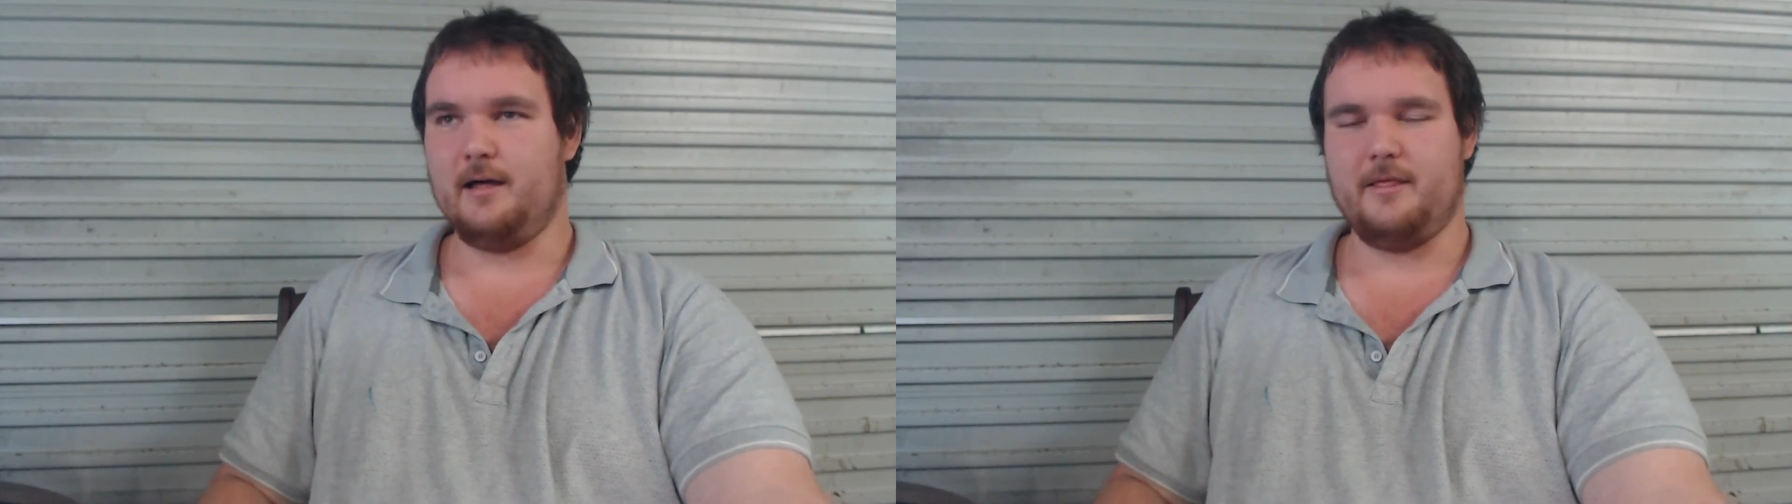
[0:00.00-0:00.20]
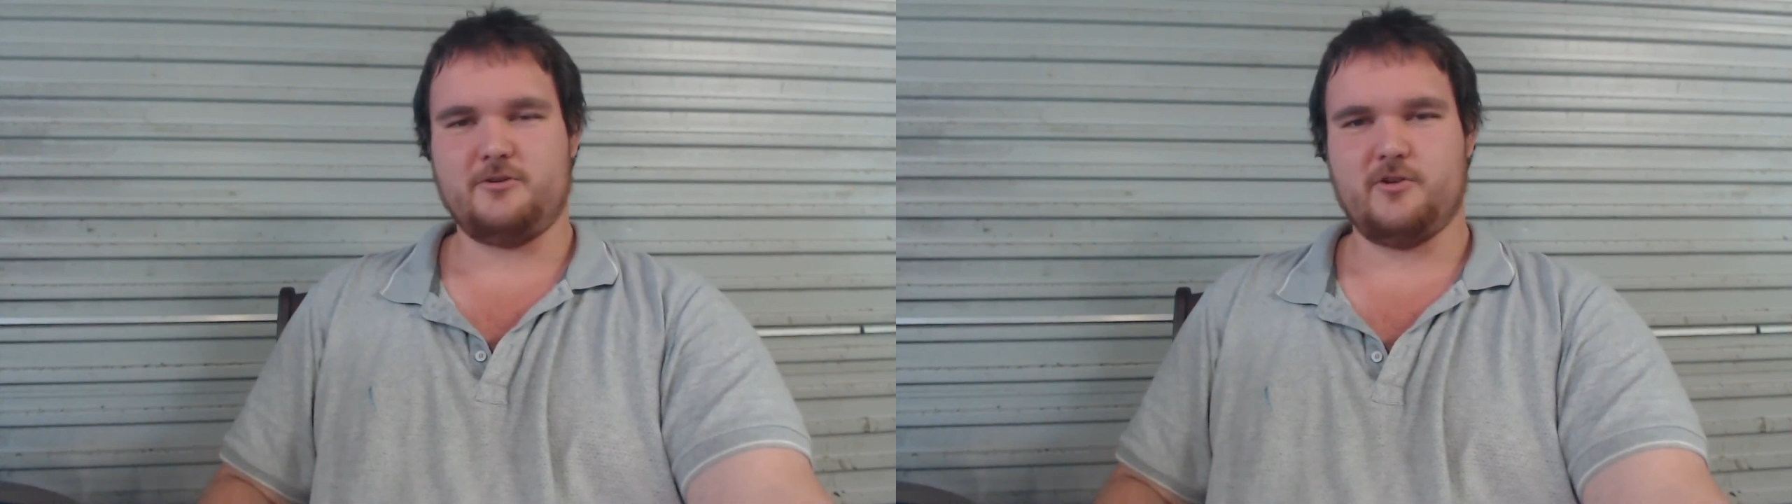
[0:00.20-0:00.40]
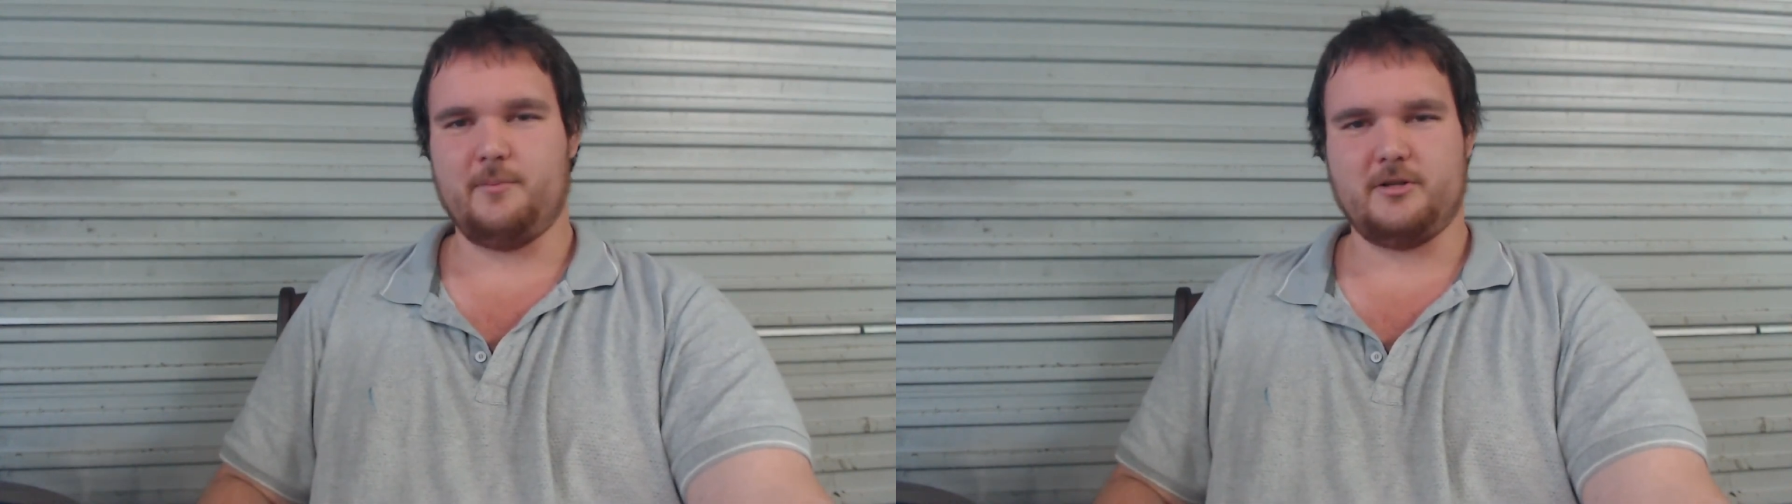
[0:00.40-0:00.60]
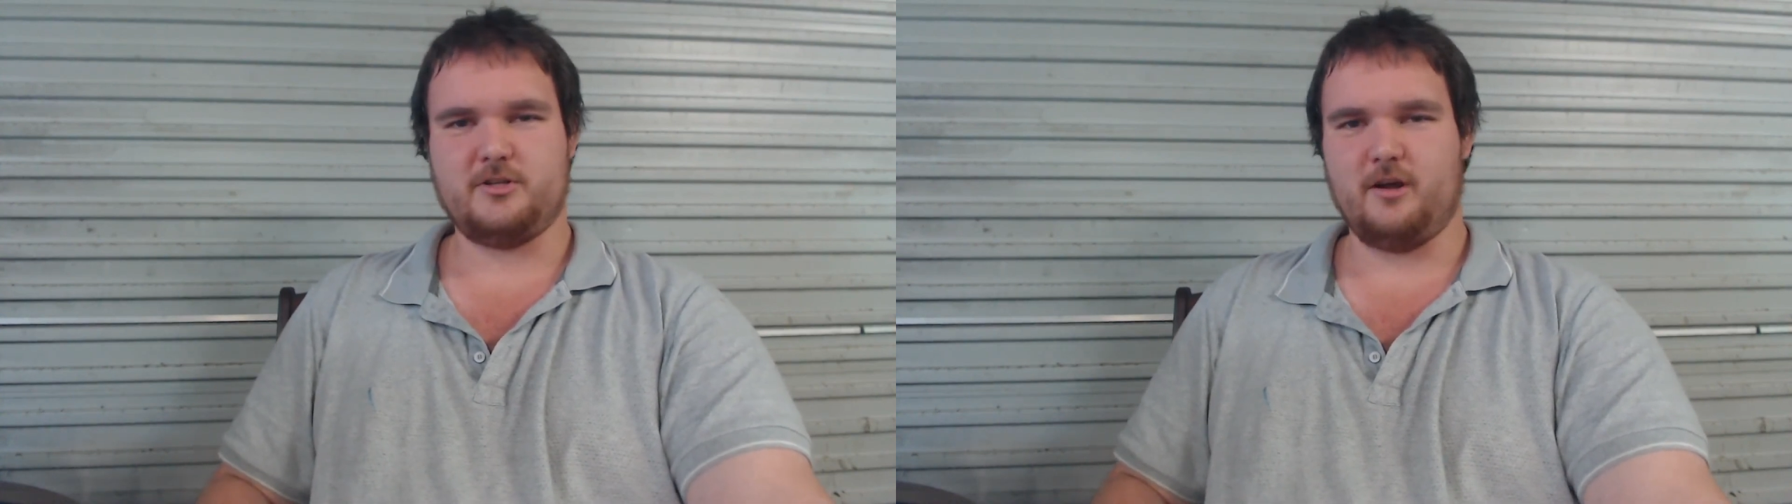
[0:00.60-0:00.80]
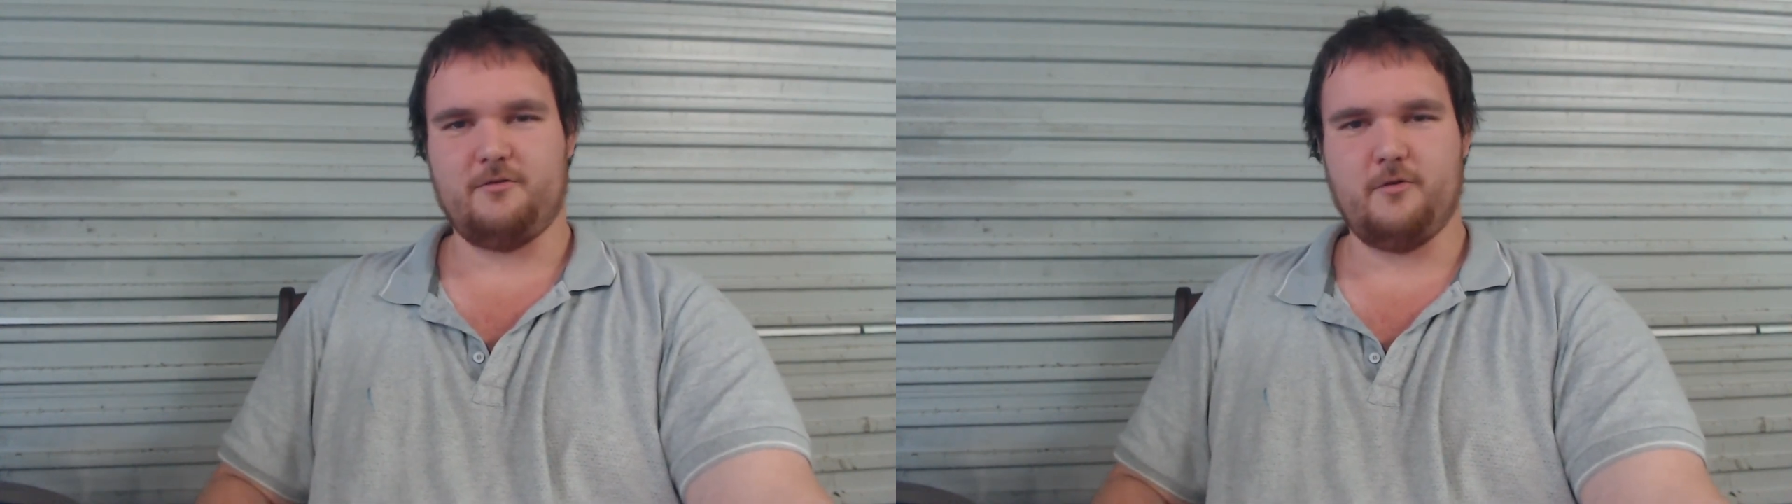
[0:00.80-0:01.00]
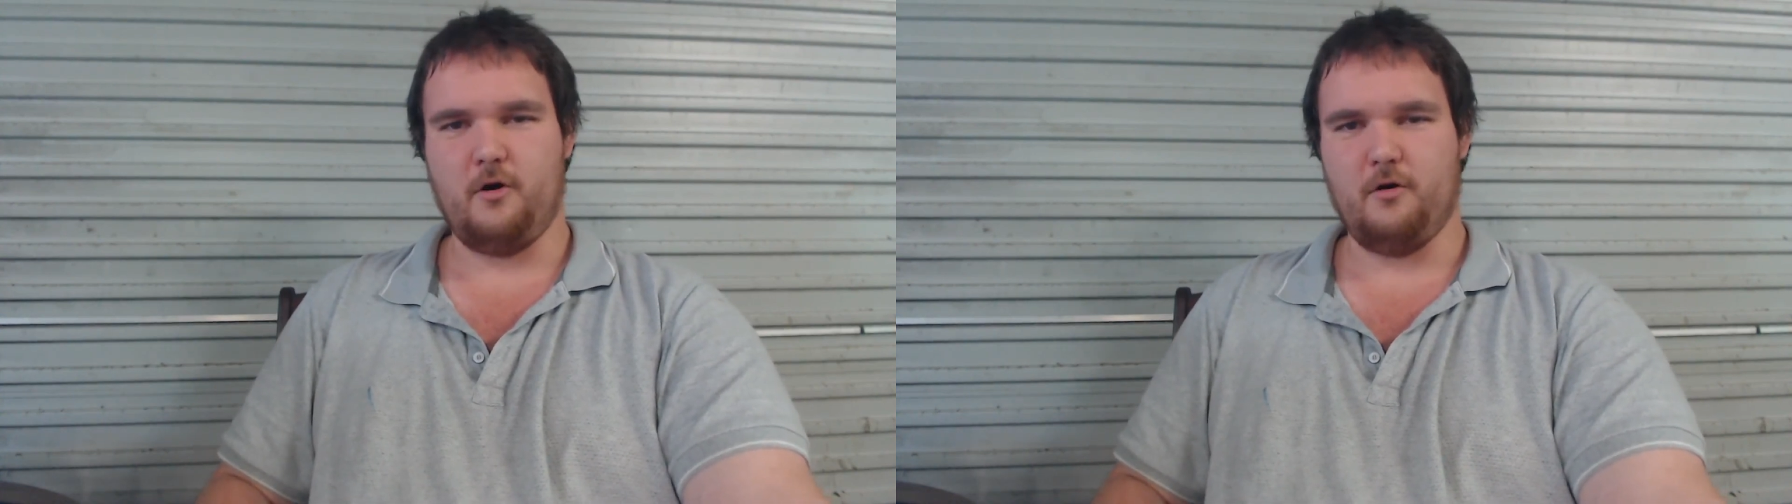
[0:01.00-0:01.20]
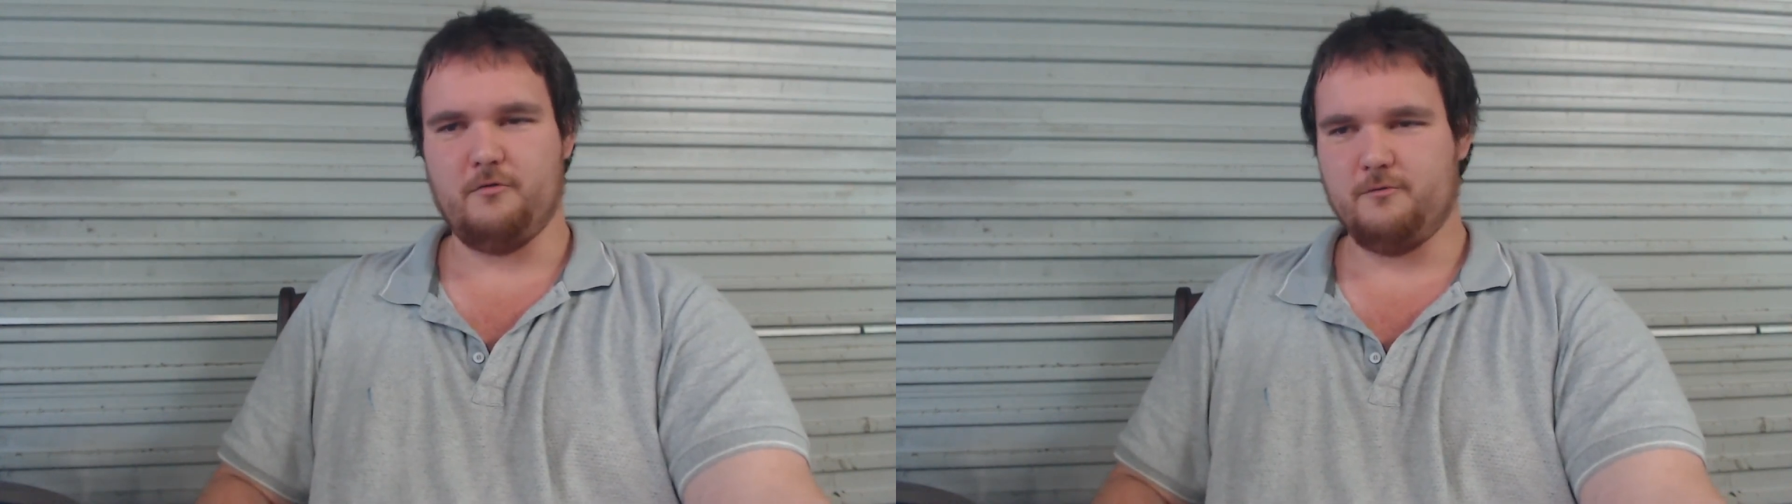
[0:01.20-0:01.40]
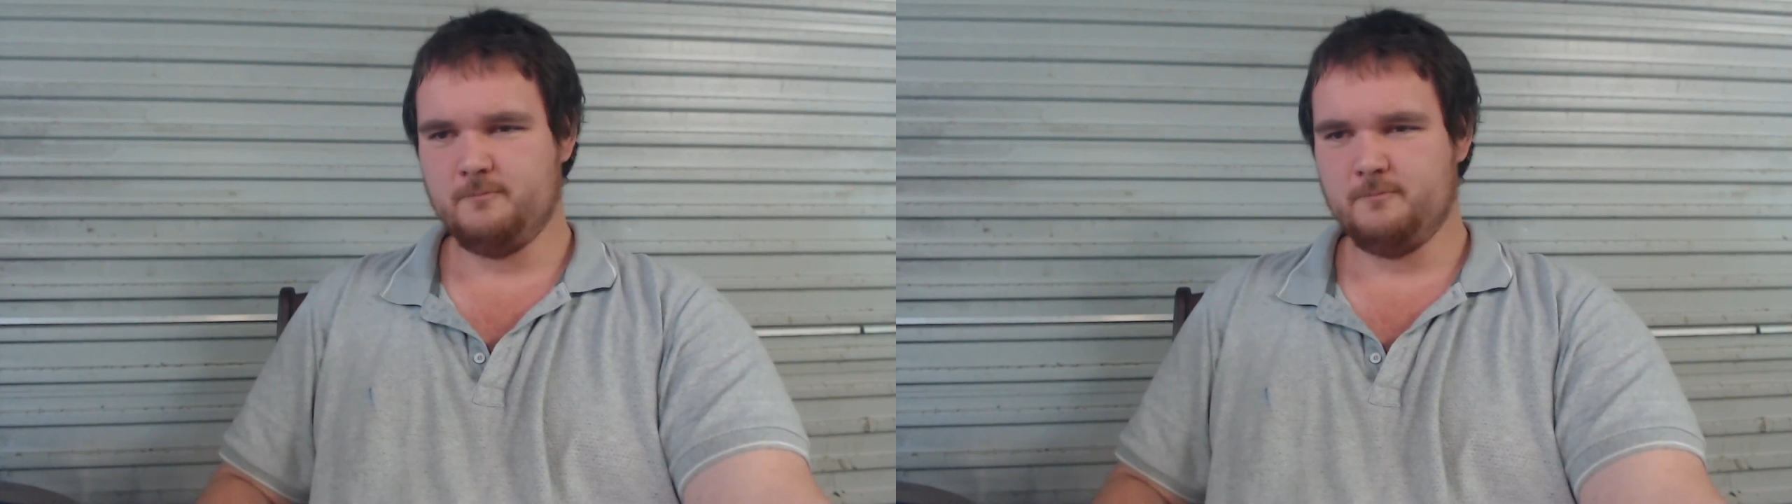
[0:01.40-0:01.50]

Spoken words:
There's so much stuff of.